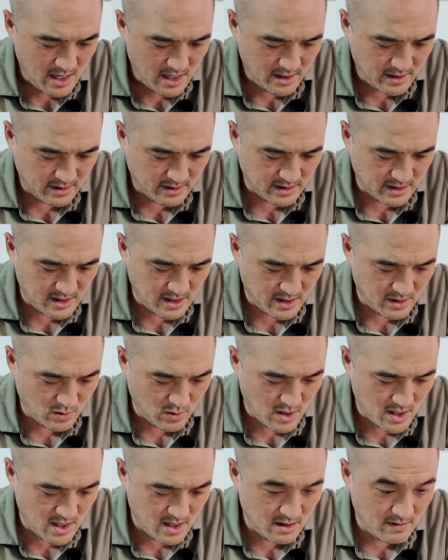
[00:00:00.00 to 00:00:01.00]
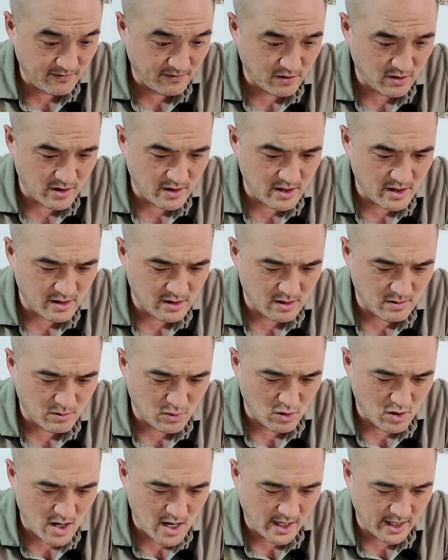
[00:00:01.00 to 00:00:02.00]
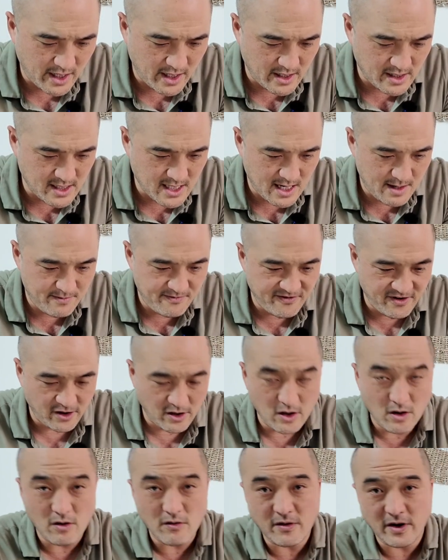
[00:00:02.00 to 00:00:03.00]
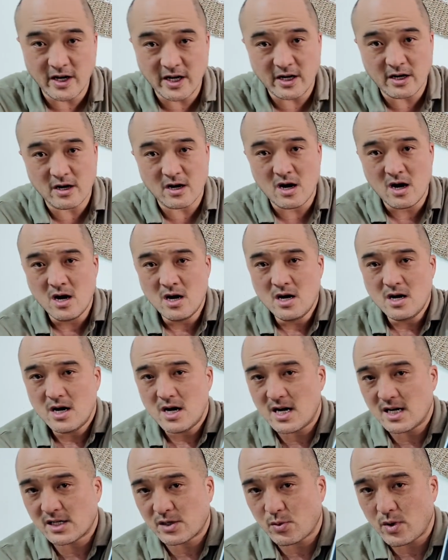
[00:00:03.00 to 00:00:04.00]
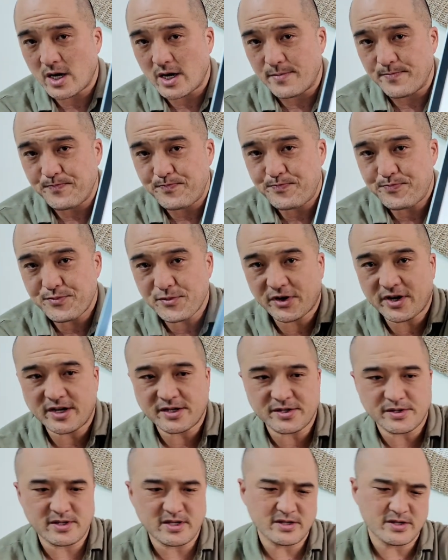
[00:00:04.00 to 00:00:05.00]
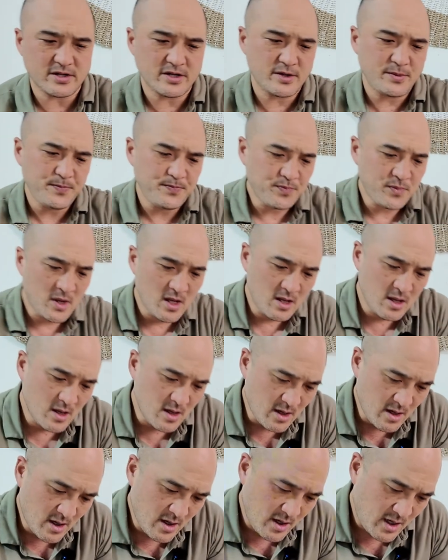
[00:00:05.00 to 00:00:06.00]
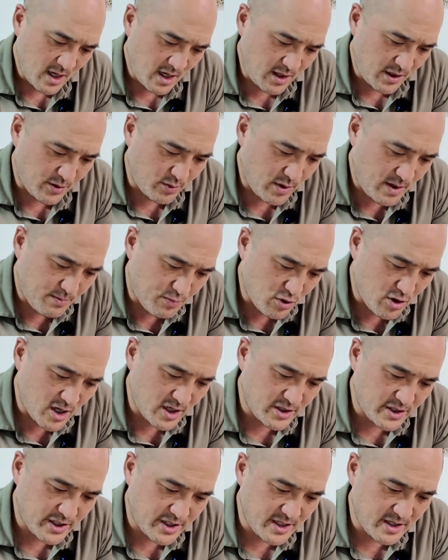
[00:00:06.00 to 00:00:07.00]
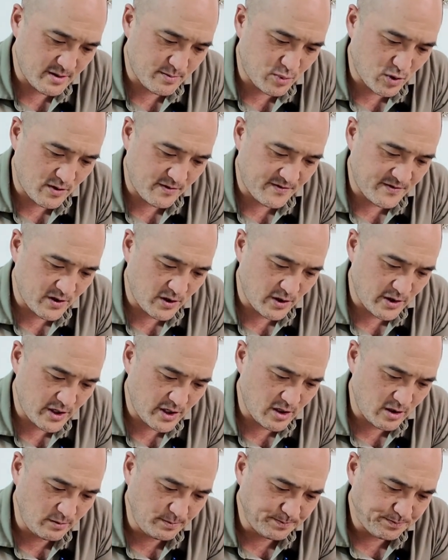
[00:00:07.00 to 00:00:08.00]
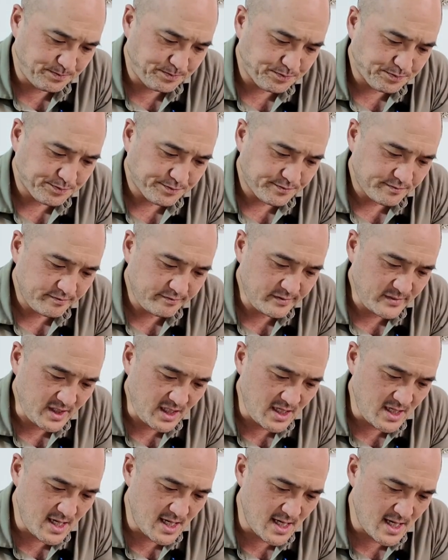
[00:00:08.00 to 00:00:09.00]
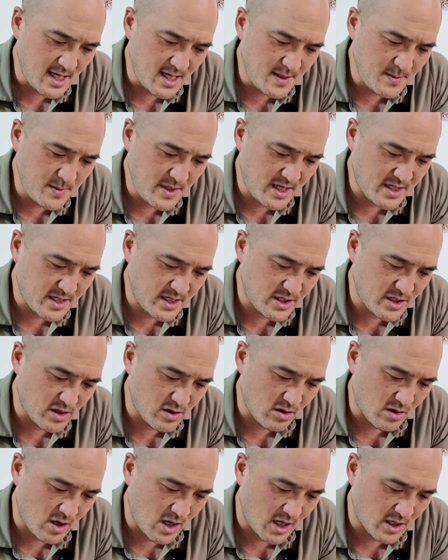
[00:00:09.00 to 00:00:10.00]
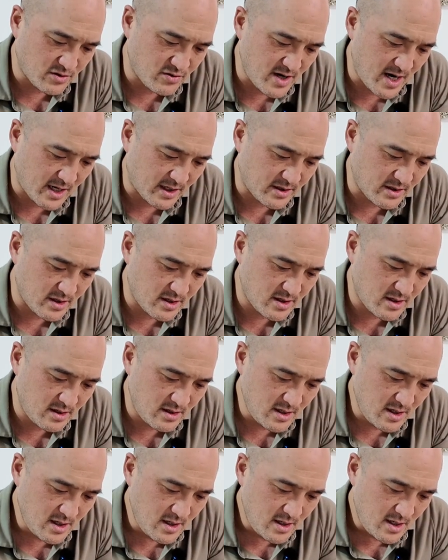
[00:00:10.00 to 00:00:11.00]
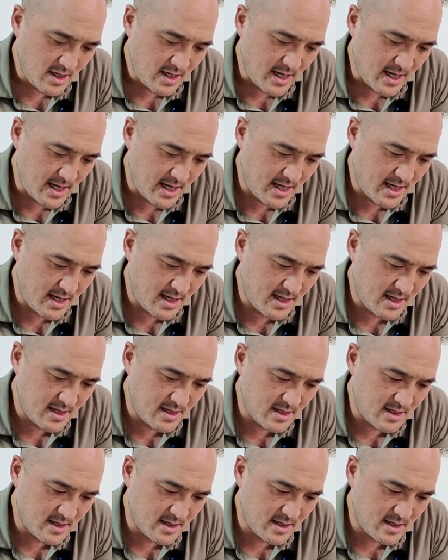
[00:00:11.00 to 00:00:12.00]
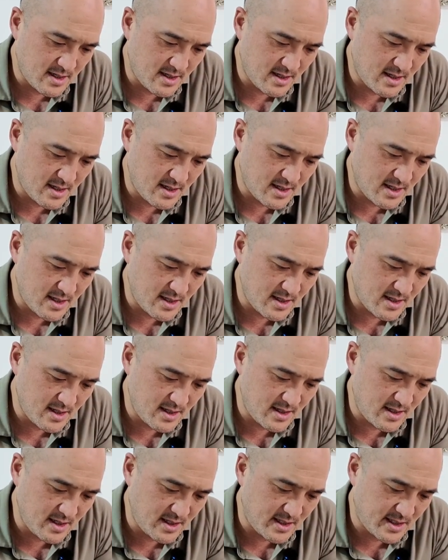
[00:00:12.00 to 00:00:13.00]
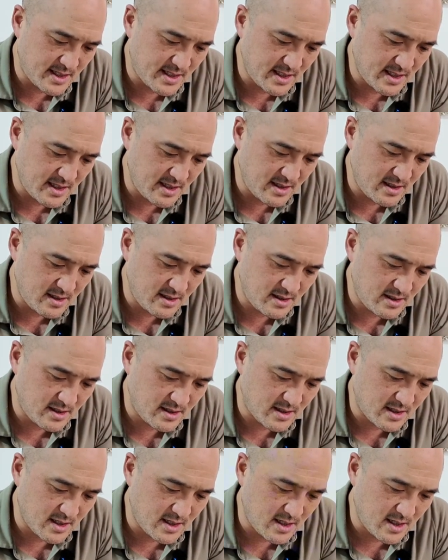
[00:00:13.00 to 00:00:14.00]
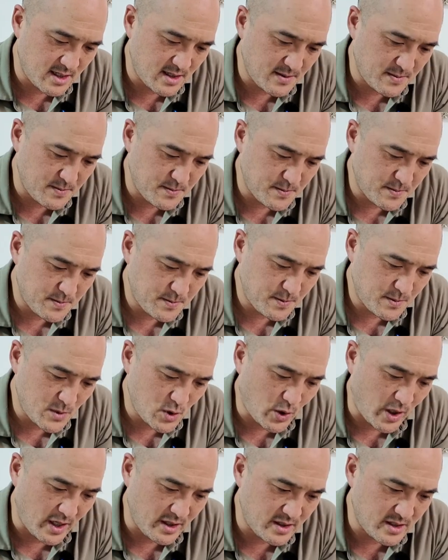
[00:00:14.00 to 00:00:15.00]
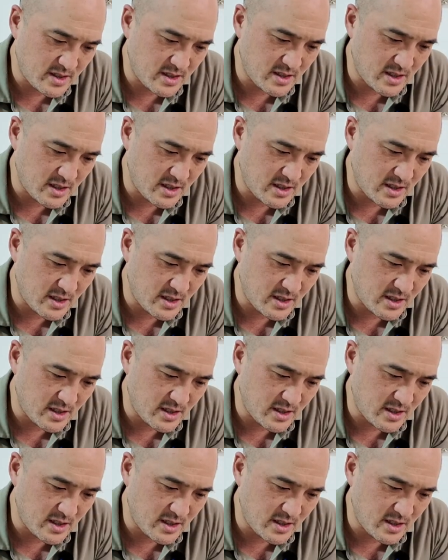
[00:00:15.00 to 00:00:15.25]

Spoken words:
And there's another one for another Moroccan type villa over here as well. Okay, so these are three projects in the portfolio as a general contractor. And this is okay, this